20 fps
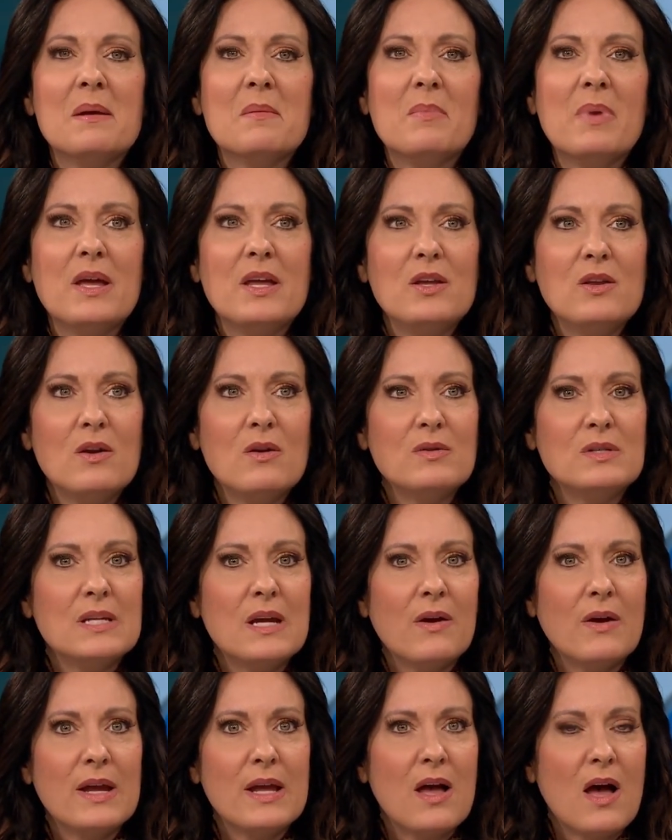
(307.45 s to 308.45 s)
But you know,
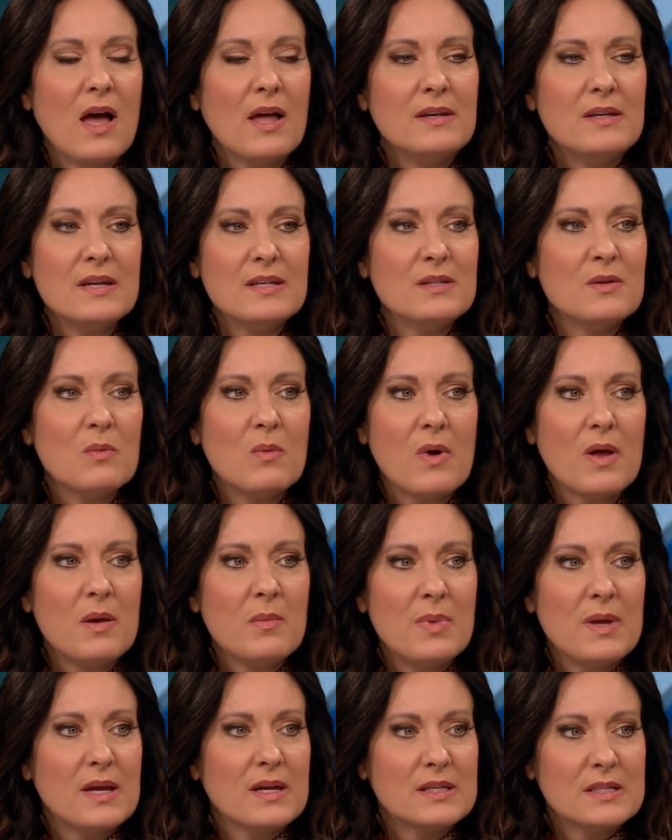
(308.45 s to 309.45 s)
Terry, God doesn't want
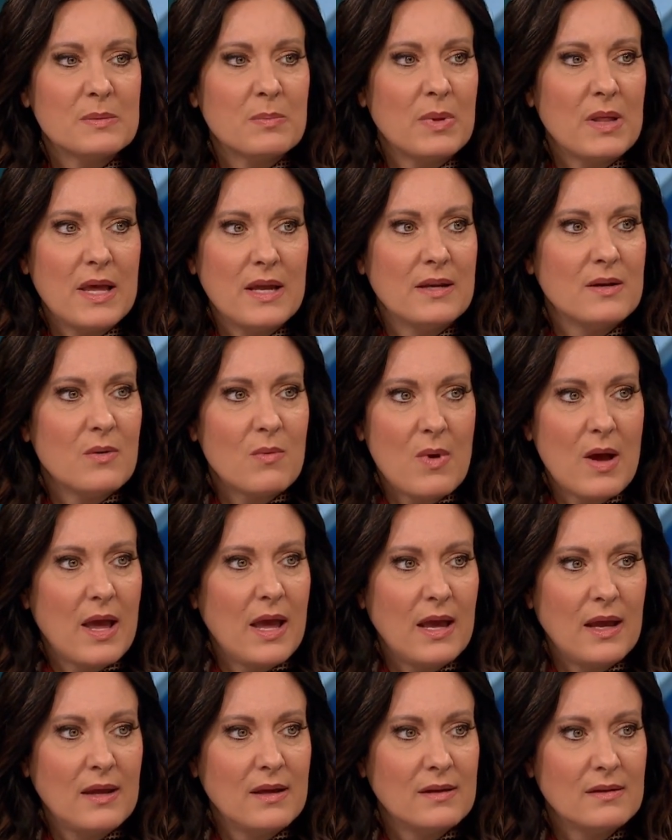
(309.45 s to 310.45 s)
to be explained
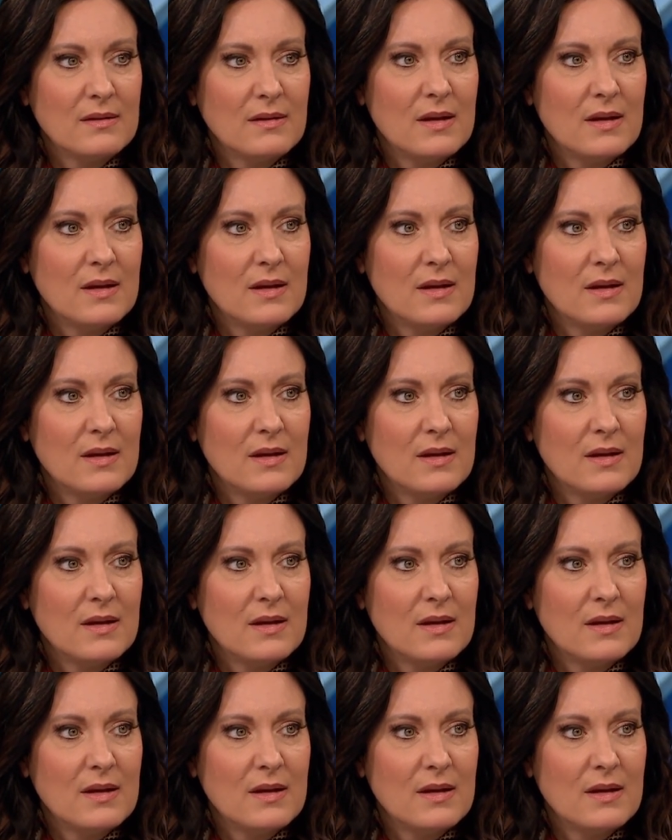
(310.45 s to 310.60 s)
away.